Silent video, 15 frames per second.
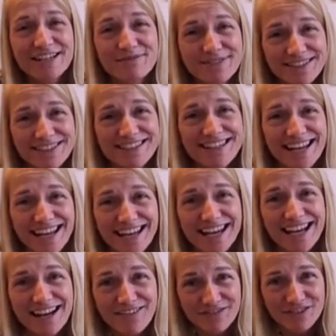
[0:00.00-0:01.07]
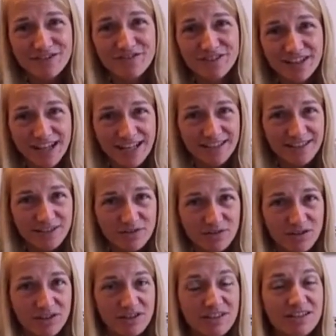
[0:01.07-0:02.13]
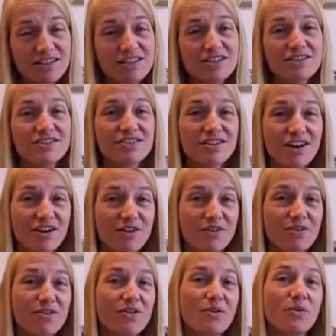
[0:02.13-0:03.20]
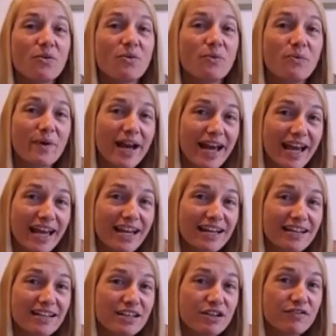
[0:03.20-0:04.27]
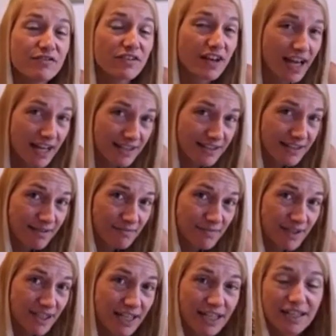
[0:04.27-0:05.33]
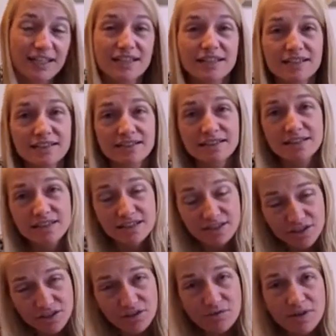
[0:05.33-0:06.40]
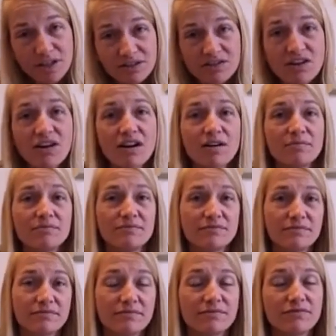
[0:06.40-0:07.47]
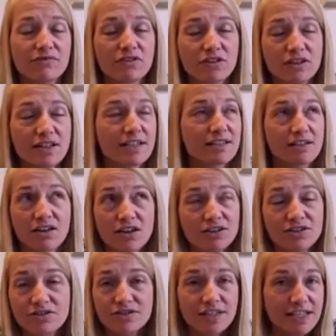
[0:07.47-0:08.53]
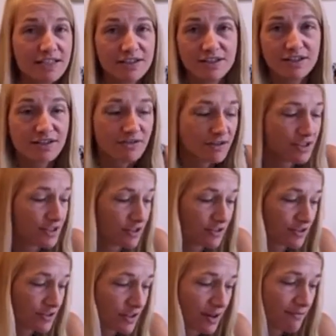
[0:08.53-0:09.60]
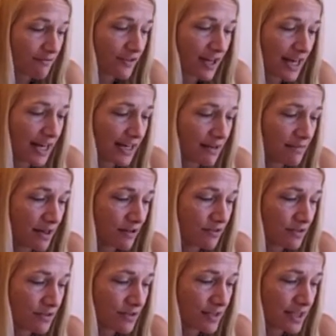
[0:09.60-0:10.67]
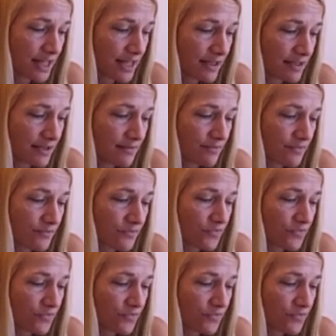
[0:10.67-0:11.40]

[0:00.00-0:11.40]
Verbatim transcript: he was staying after for night school. So when you forget something, do an alarm for as long as you need to until you stop forgetting about those things.